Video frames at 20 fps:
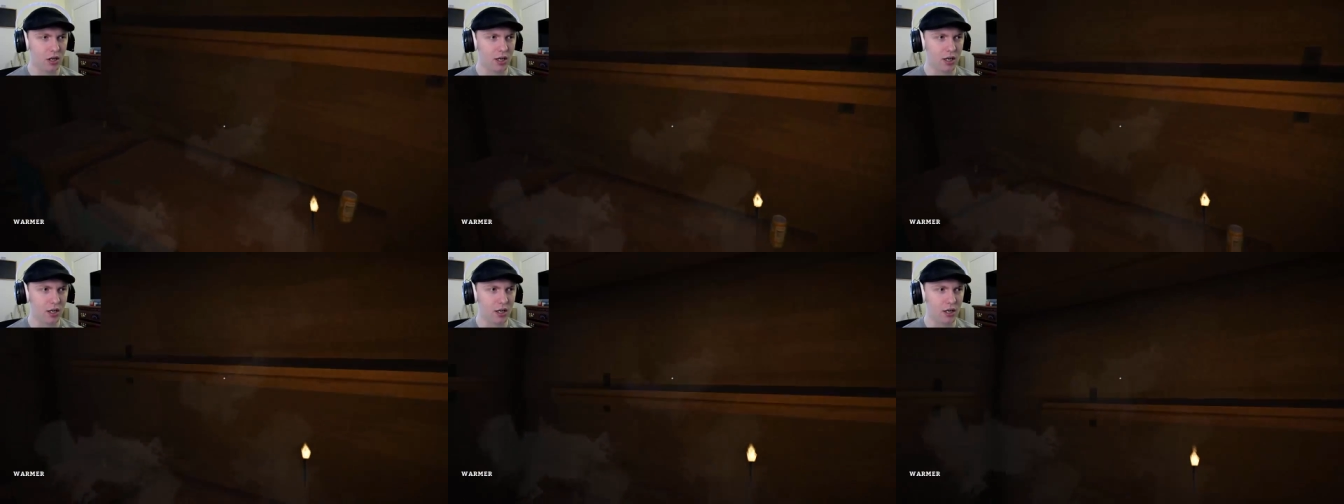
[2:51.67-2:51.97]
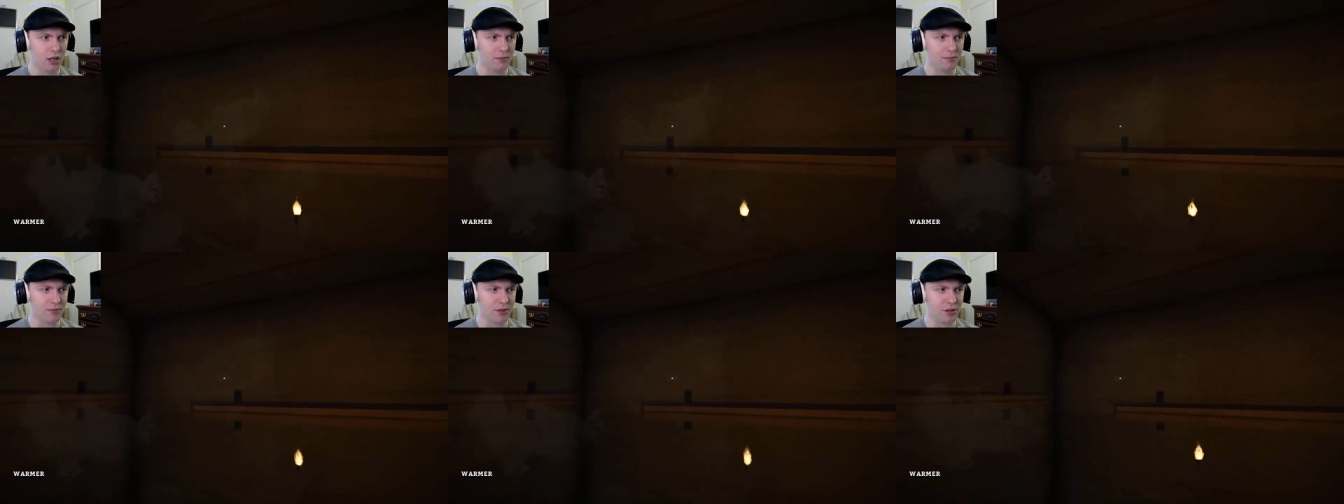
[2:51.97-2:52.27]

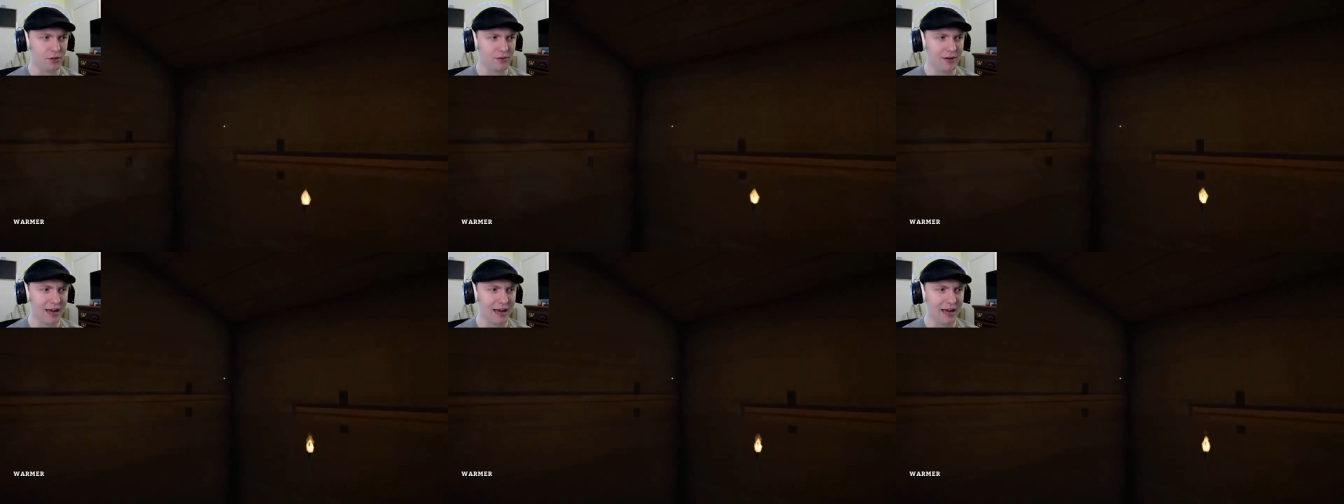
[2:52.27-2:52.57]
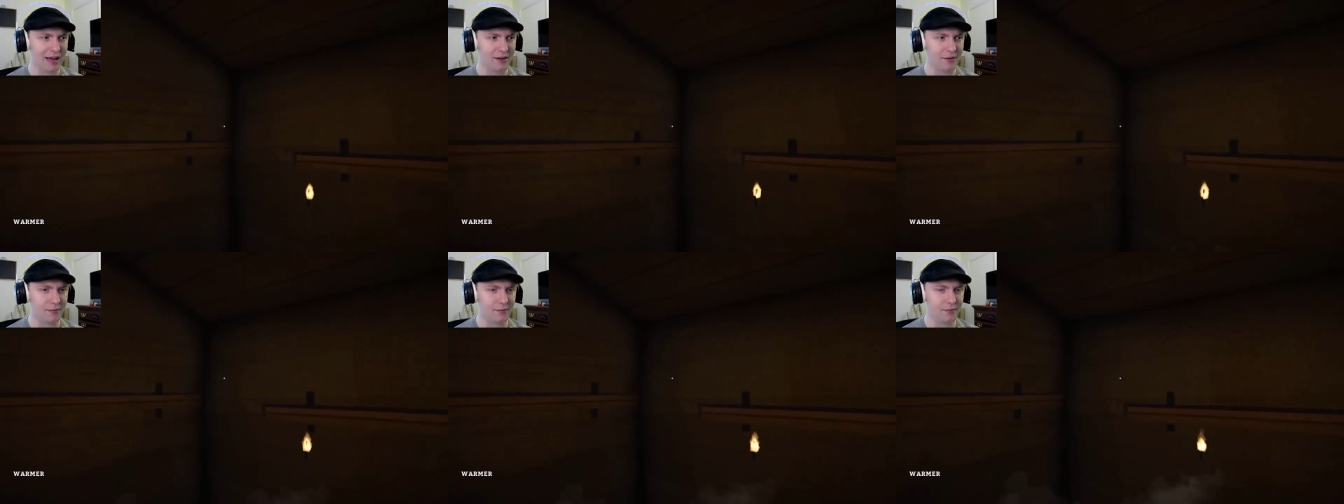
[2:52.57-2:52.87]
Um, you
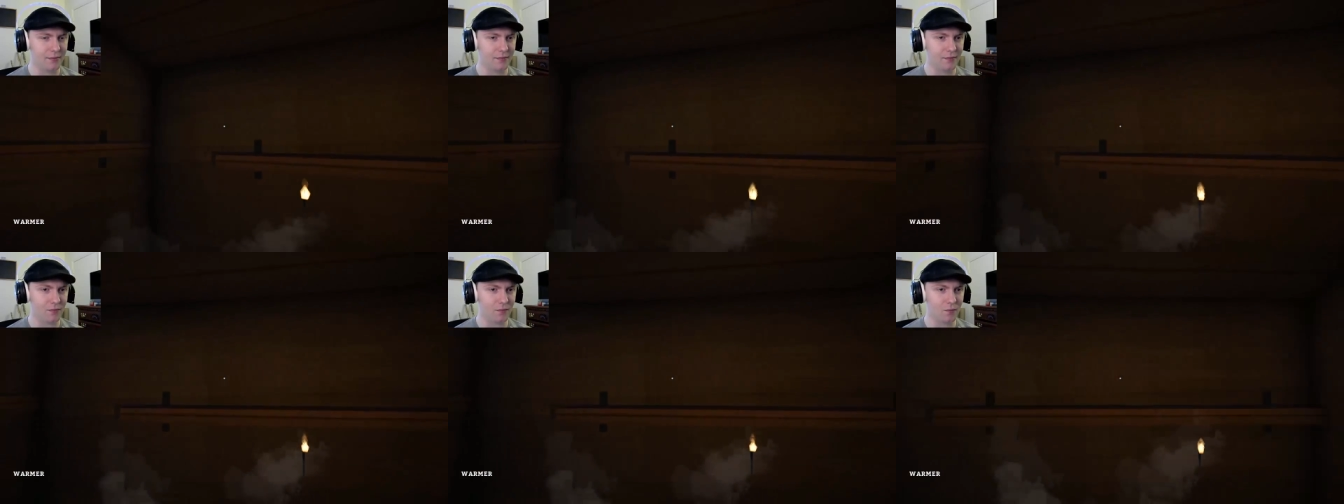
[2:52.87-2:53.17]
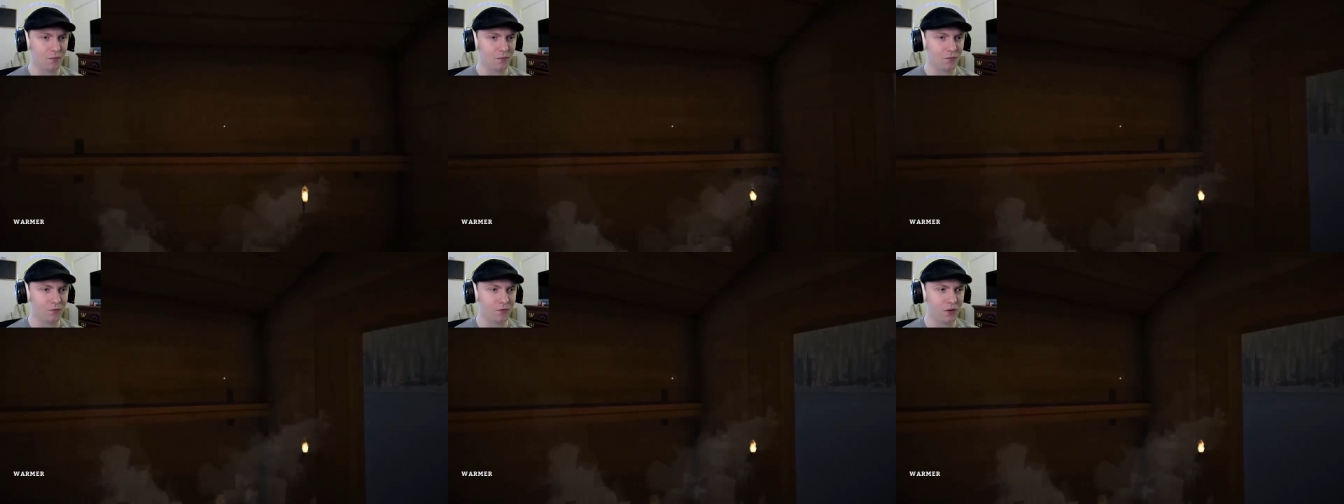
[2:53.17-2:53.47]
got
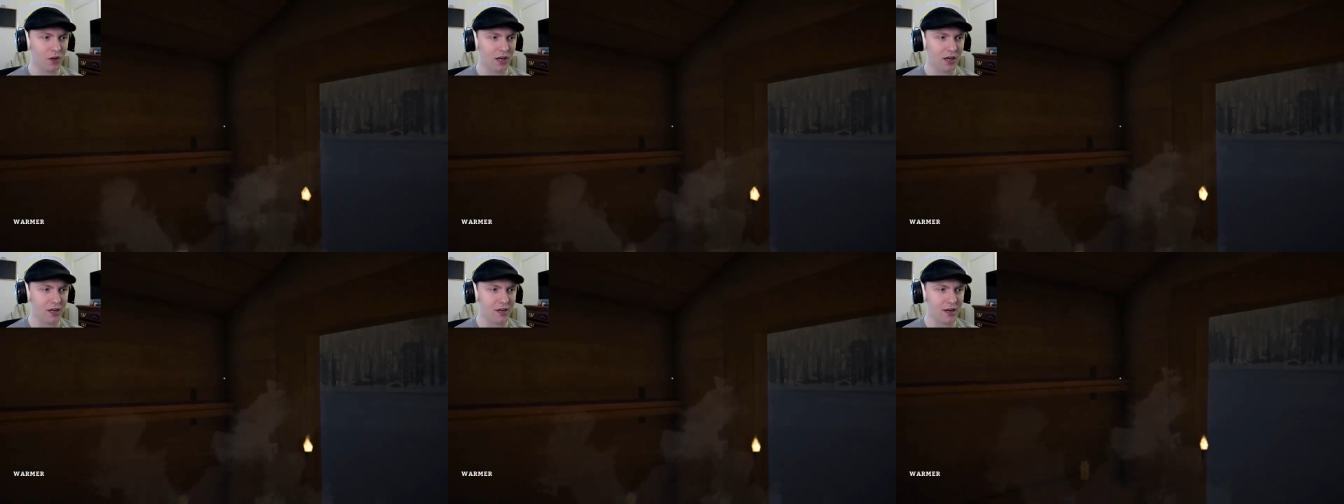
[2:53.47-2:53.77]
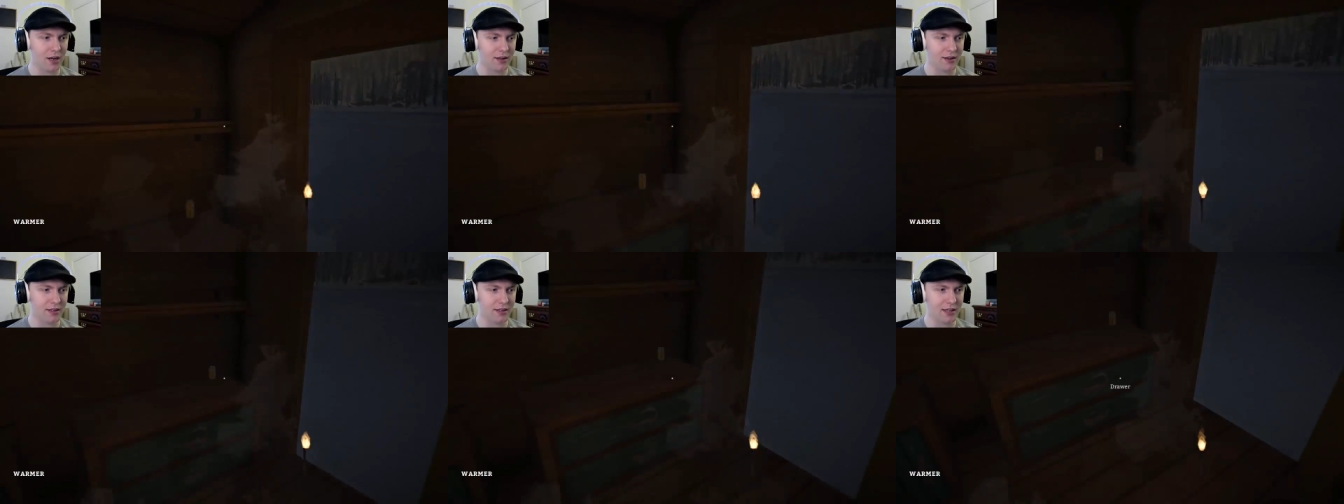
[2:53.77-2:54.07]
fucking
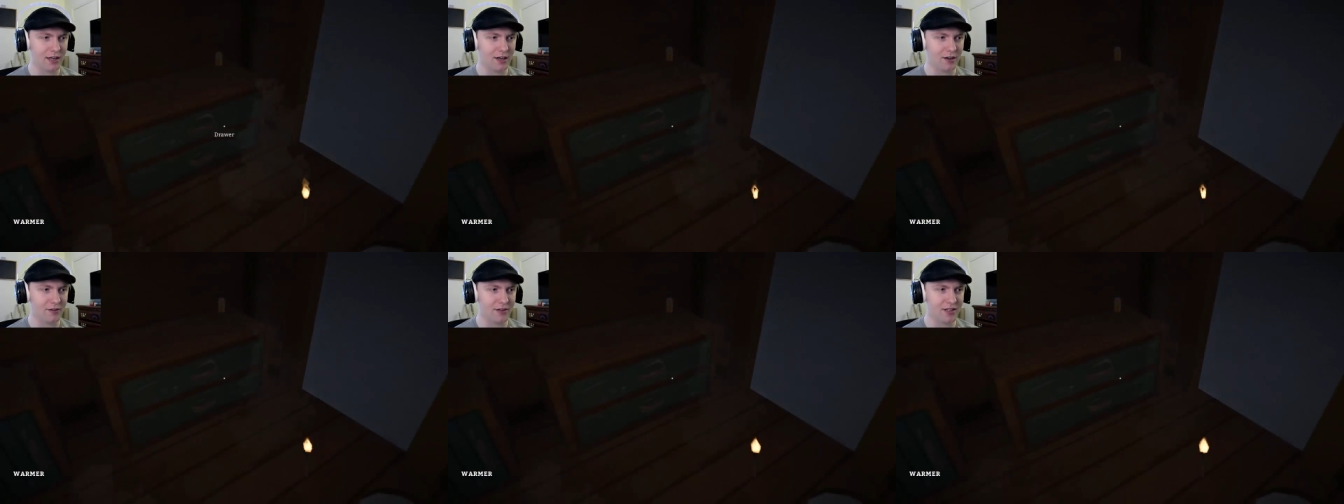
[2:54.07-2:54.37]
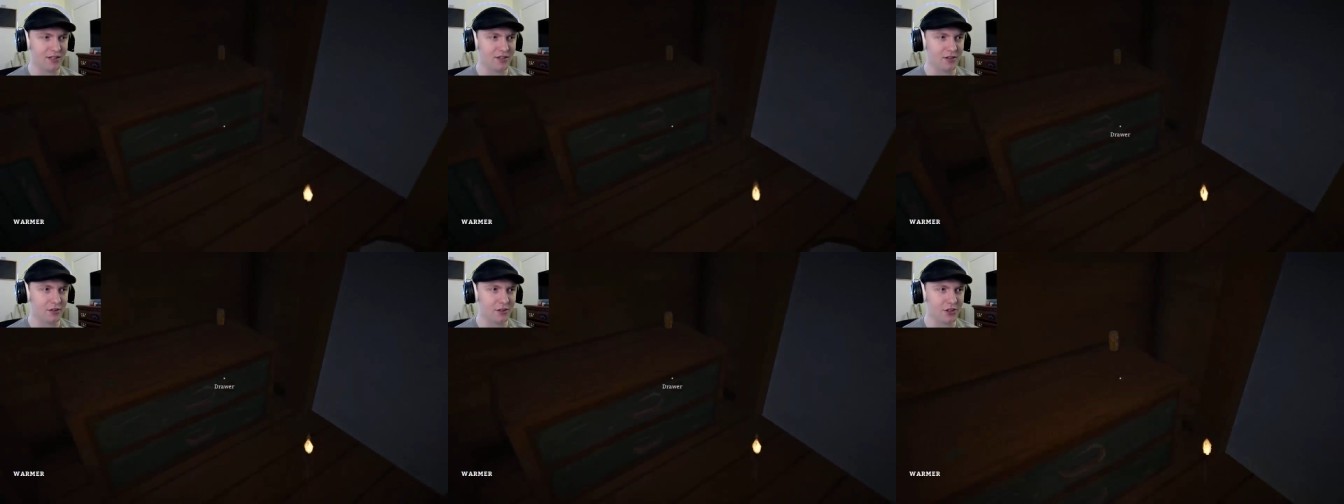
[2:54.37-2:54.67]
nothing. Did I already
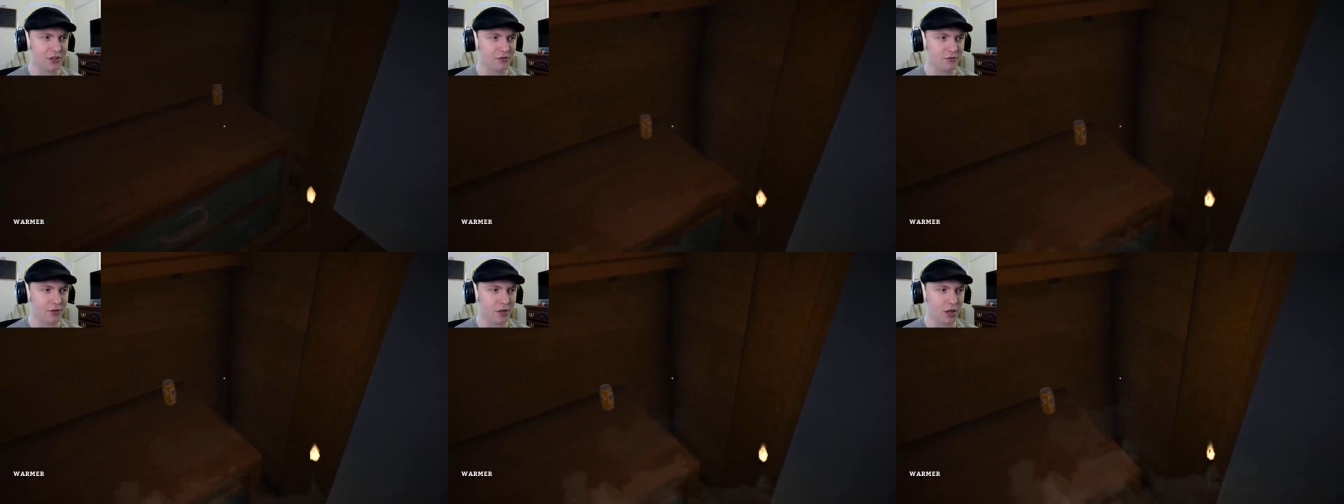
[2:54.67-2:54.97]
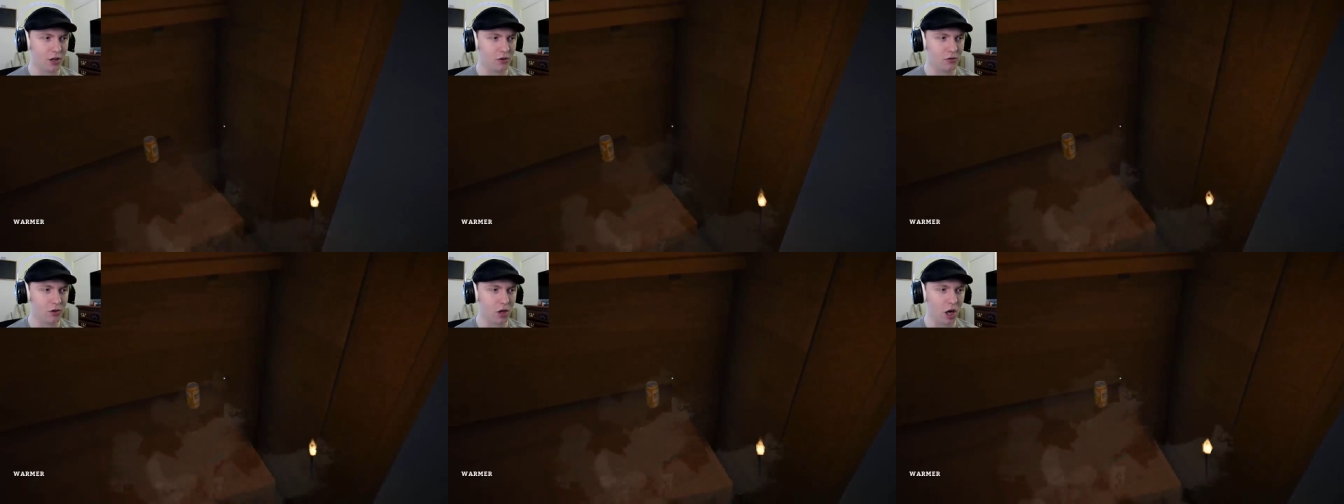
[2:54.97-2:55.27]
search you?
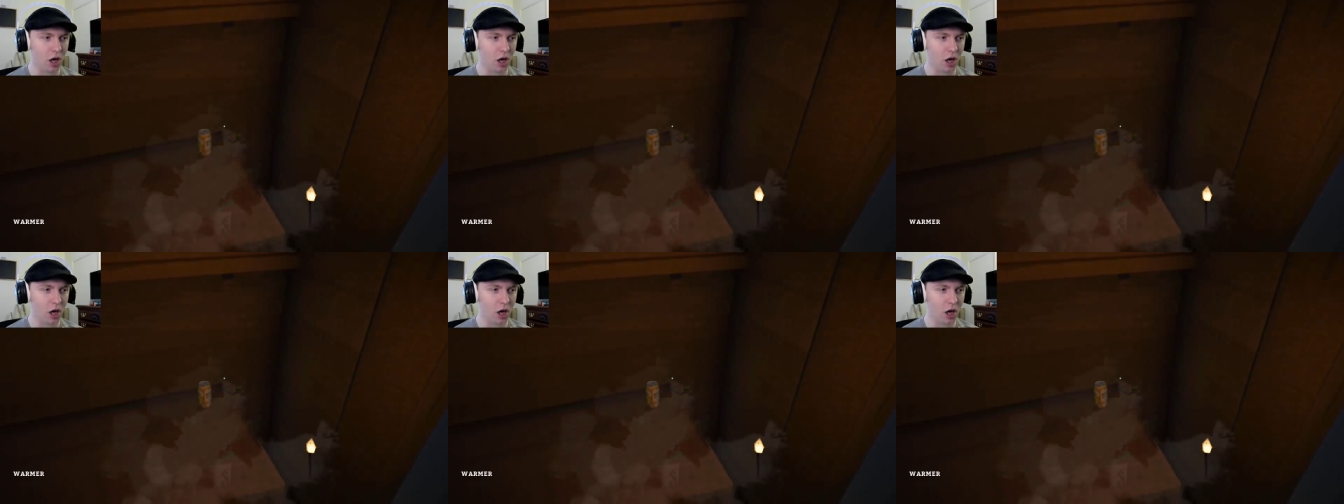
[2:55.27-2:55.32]
No.